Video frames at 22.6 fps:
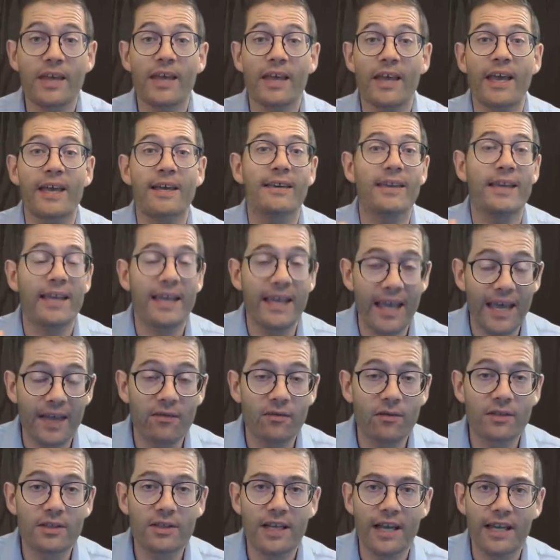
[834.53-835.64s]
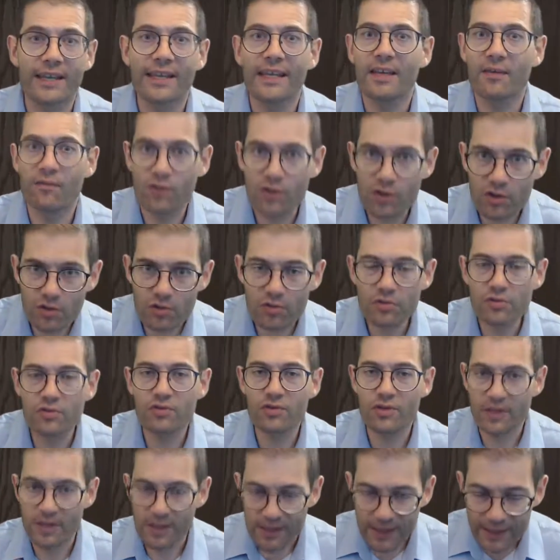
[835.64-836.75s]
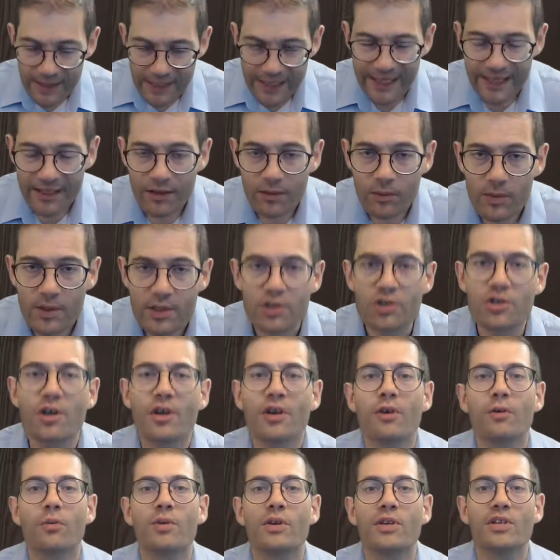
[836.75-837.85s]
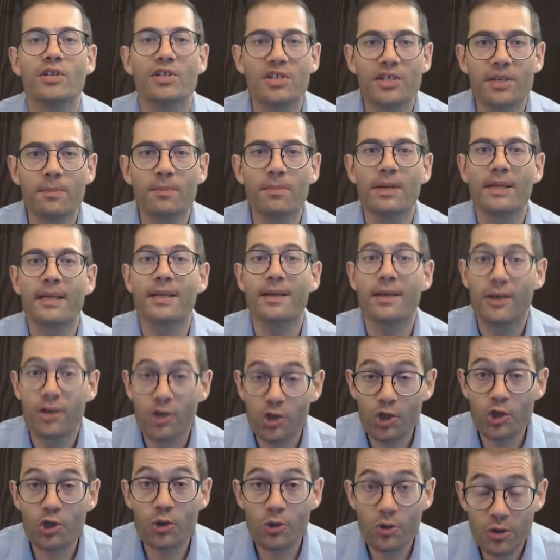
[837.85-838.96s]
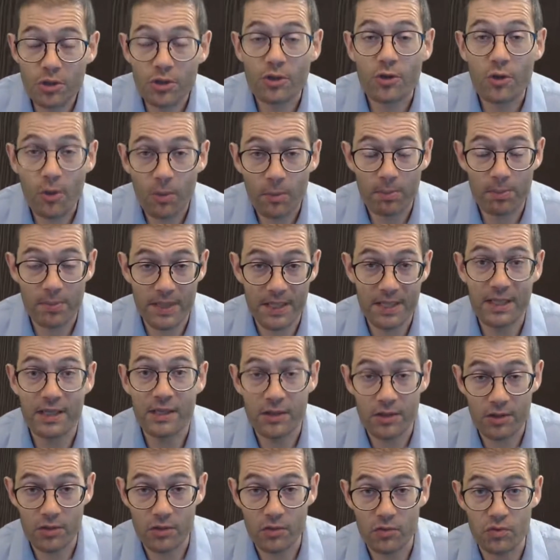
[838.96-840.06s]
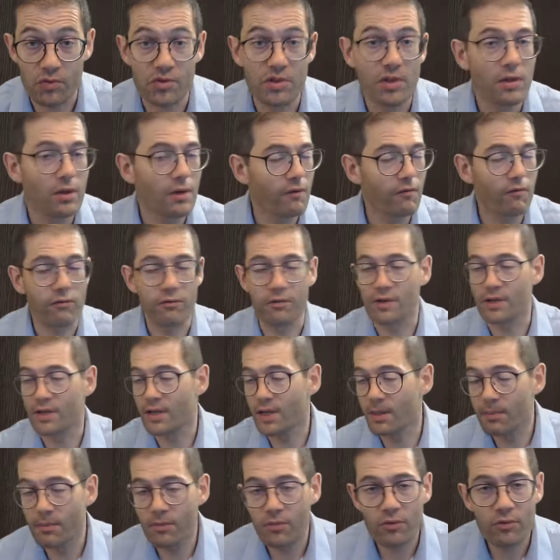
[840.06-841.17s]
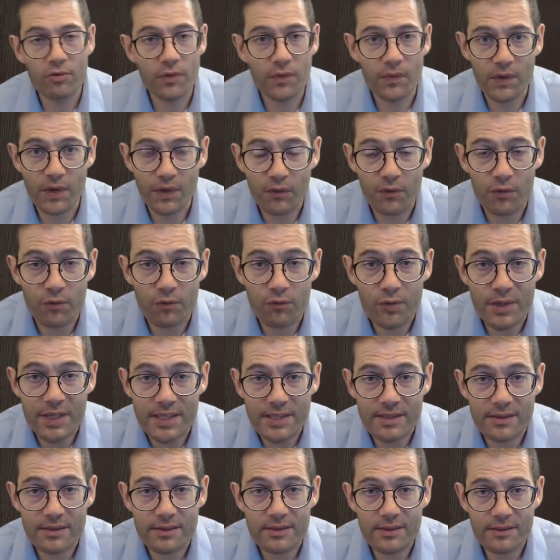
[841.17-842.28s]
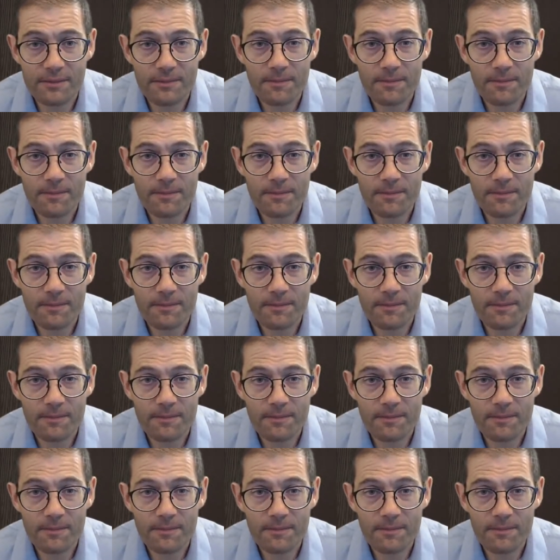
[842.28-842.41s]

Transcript: and they've used language which simply should not be used for a number of different reasons.